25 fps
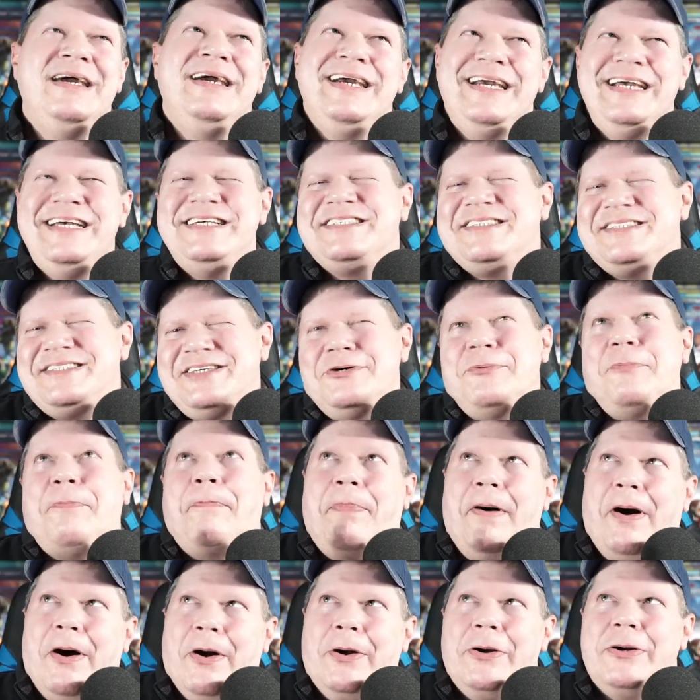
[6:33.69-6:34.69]
He's still
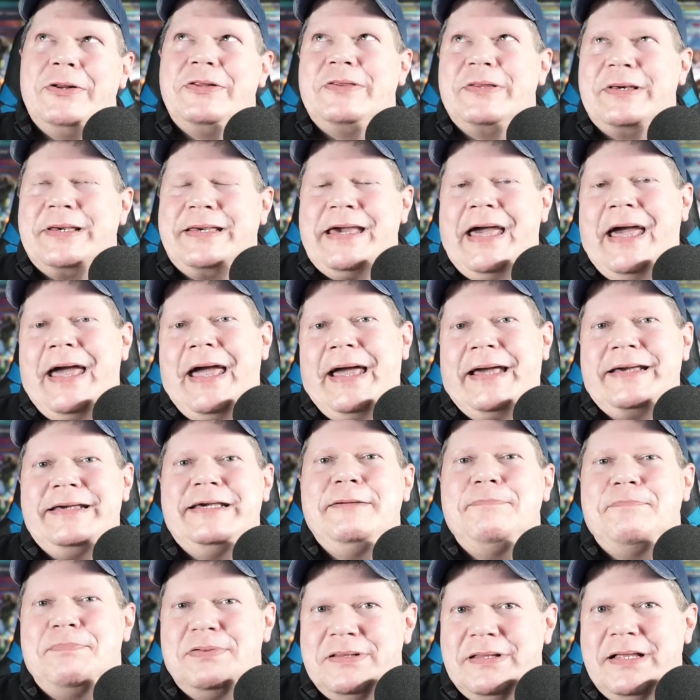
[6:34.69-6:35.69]
part of the gang.
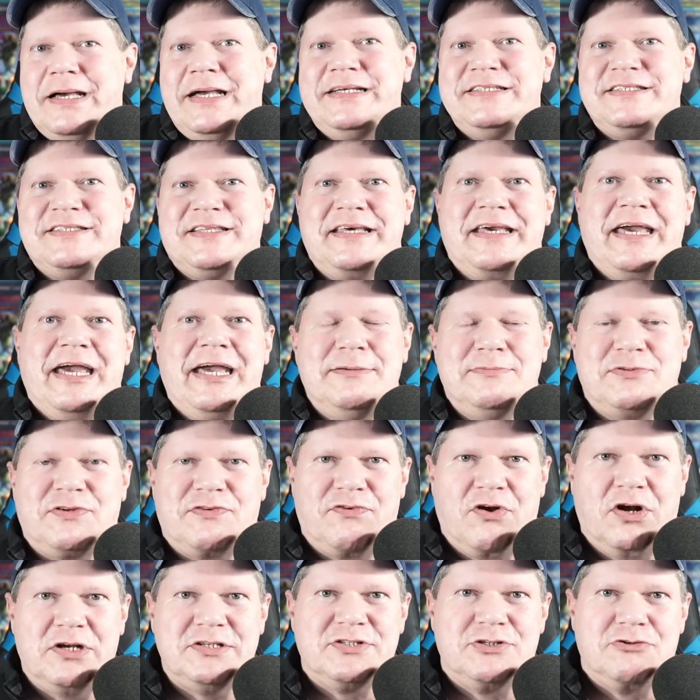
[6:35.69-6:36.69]
He plays the games
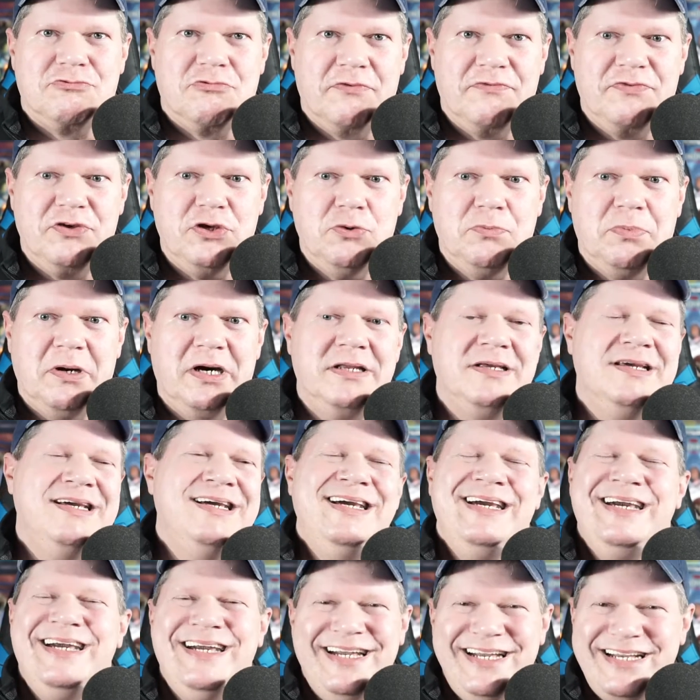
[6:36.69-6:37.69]
for us to review, but
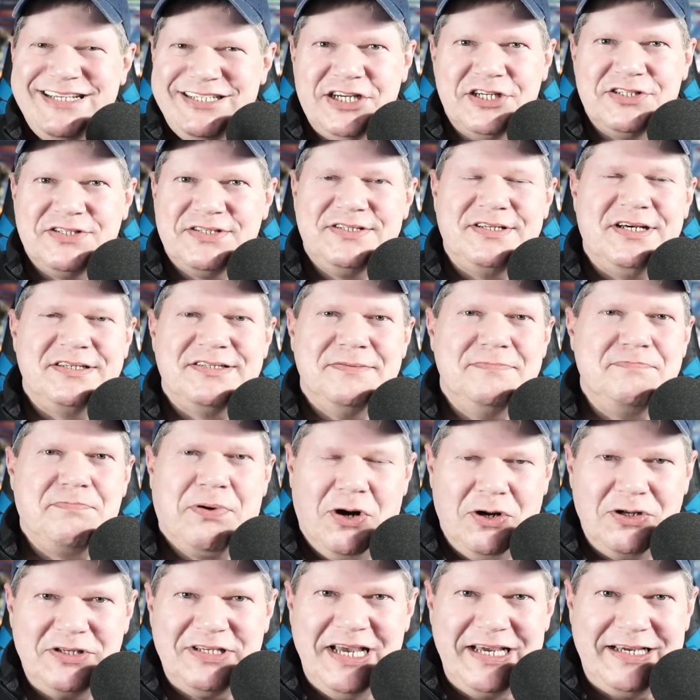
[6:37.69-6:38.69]
he just doesn't
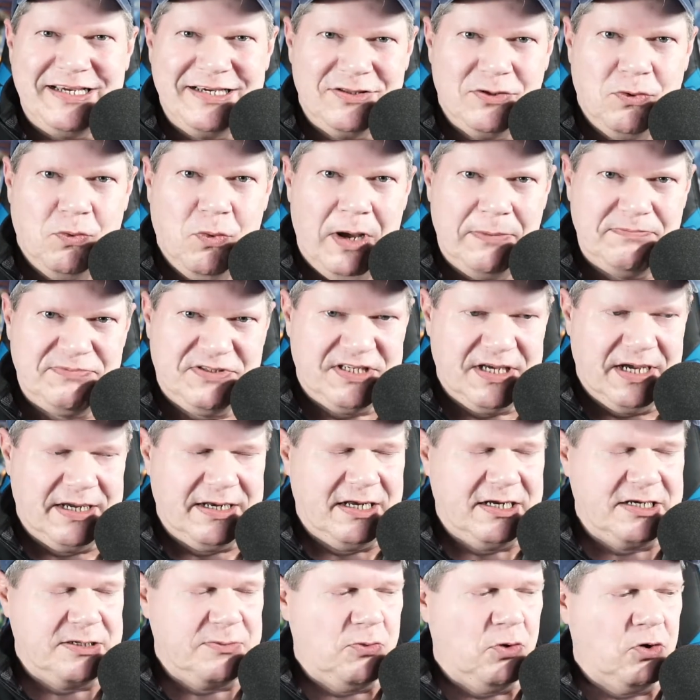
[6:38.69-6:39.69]
partake in the
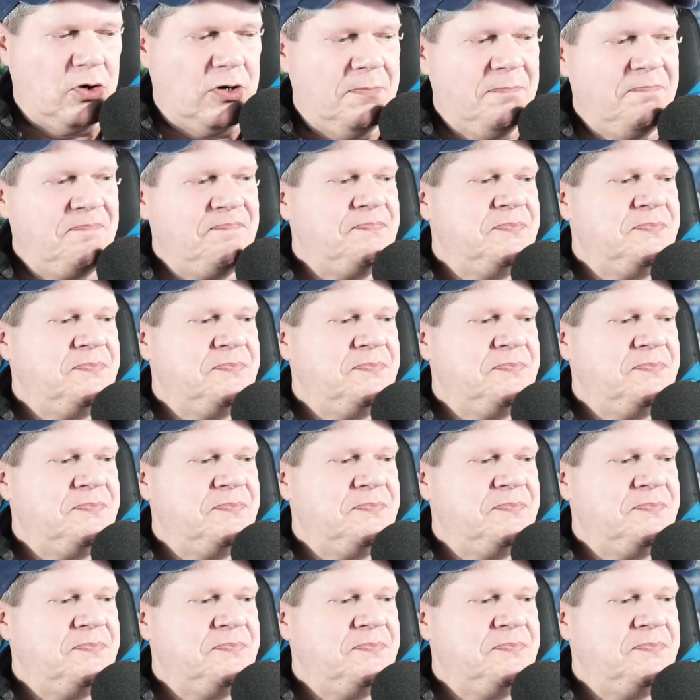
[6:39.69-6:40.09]
website anymore.